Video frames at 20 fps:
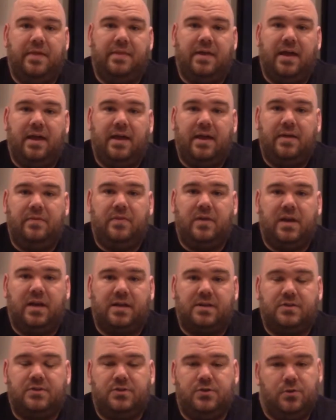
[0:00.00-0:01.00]
then the
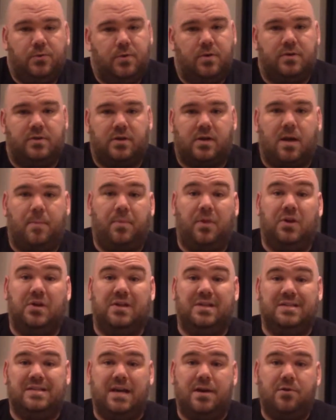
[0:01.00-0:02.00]
next two are a couple of
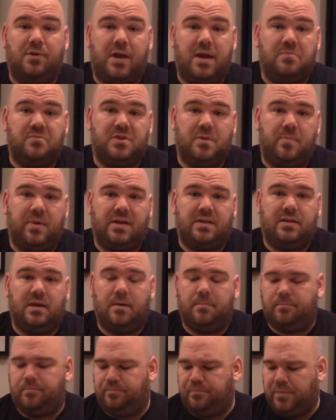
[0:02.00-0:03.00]
Nintendo games I picked
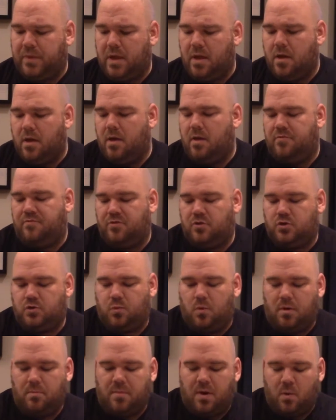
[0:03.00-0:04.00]
up. First
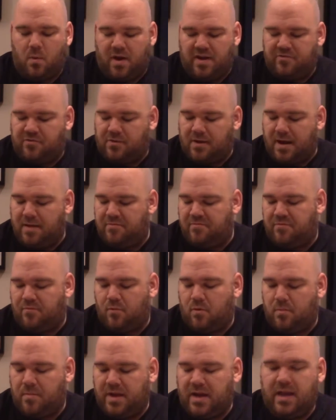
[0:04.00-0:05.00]
one my wife grabbed
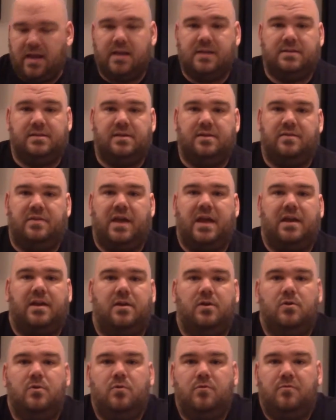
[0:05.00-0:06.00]
for me as a
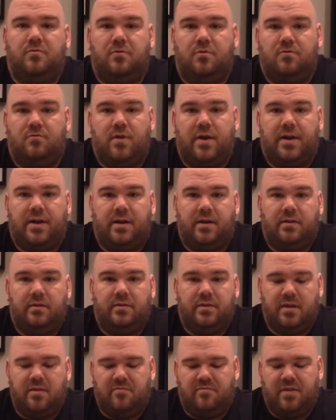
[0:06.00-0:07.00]
thank you for running
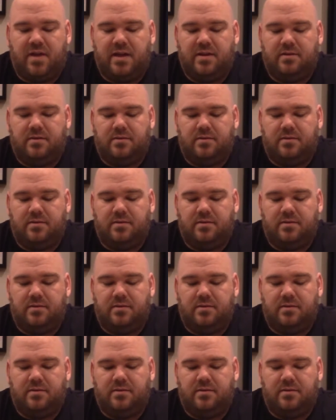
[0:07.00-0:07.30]
the event,